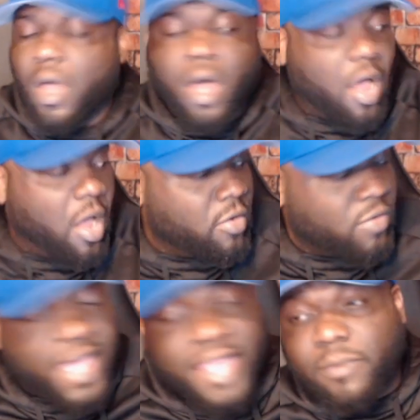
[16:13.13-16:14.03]
All
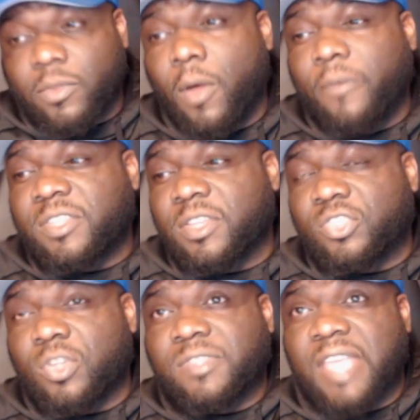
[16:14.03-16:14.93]
right, over to the
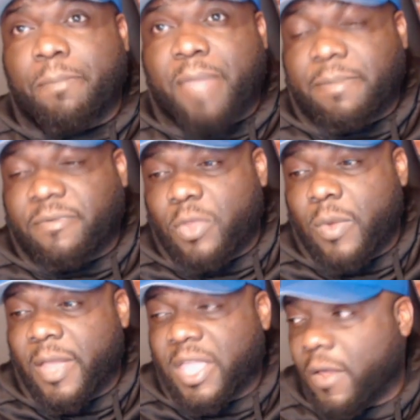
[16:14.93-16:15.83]
Showtime
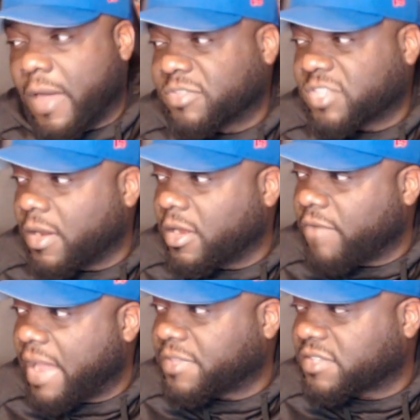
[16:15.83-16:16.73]
pay-per-view I go. I'm sorry to
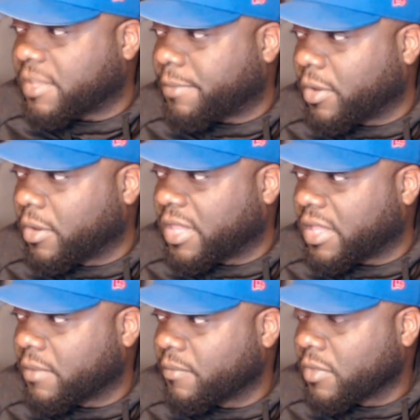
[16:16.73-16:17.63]
wrap this up
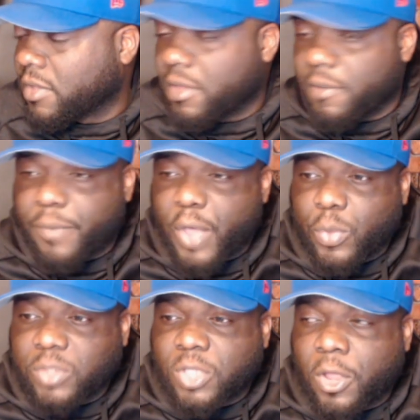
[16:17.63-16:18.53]
early, but
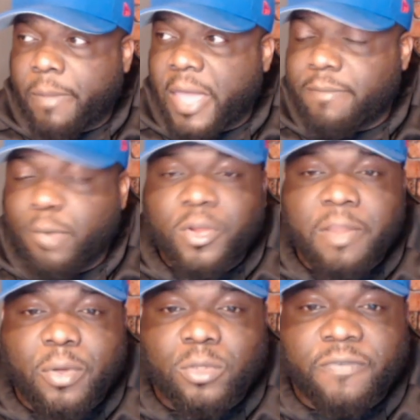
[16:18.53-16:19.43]
we'll talk about it more in the
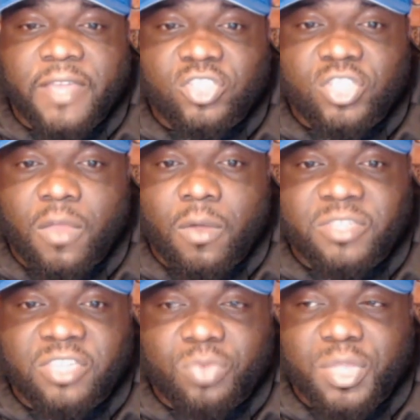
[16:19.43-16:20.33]
post-fight show on T3